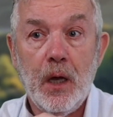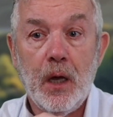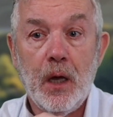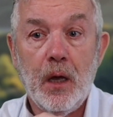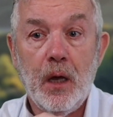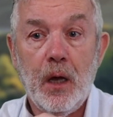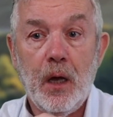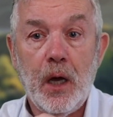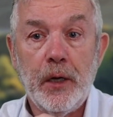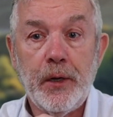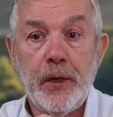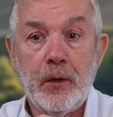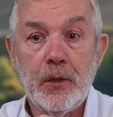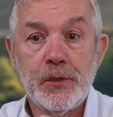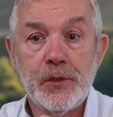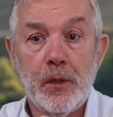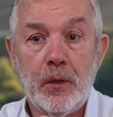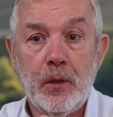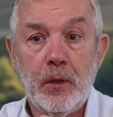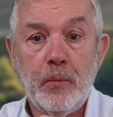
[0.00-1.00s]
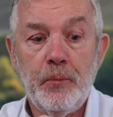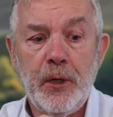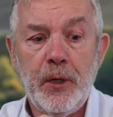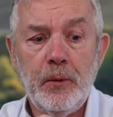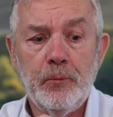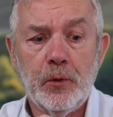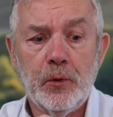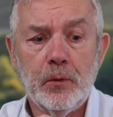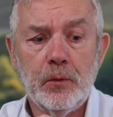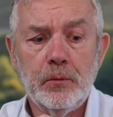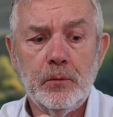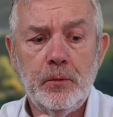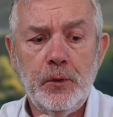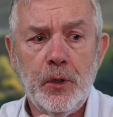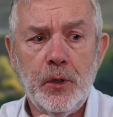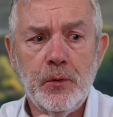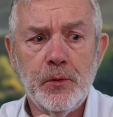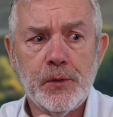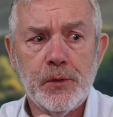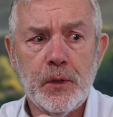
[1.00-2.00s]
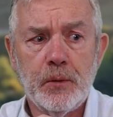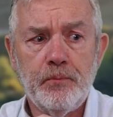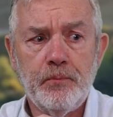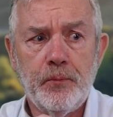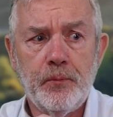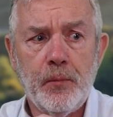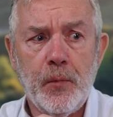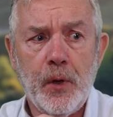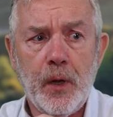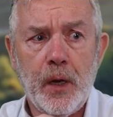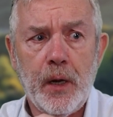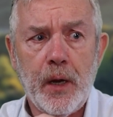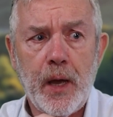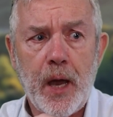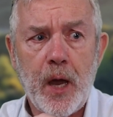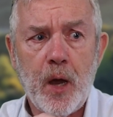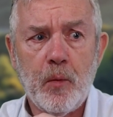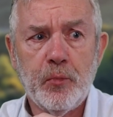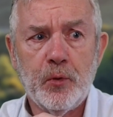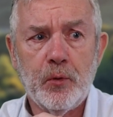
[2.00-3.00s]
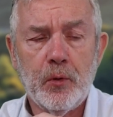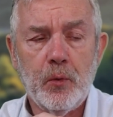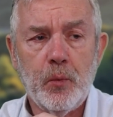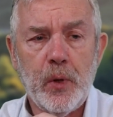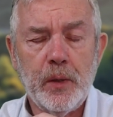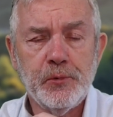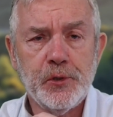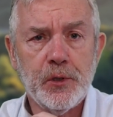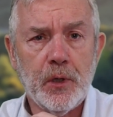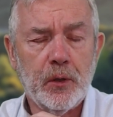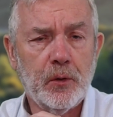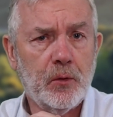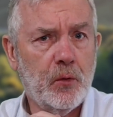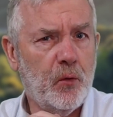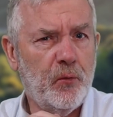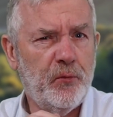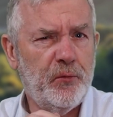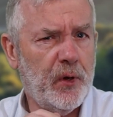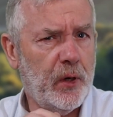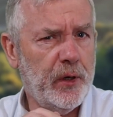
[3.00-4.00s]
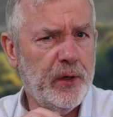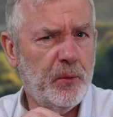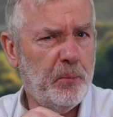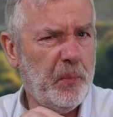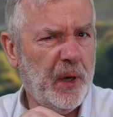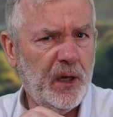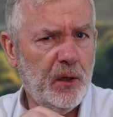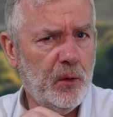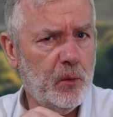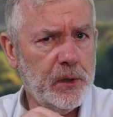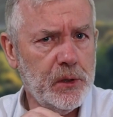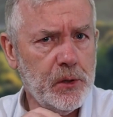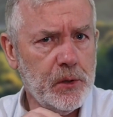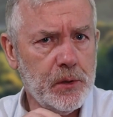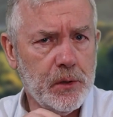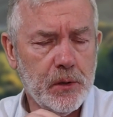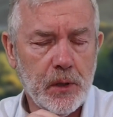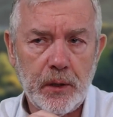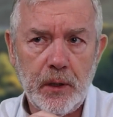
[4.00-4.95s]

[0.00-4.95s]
I notice a lot of people use an app or a website called Find Penguins.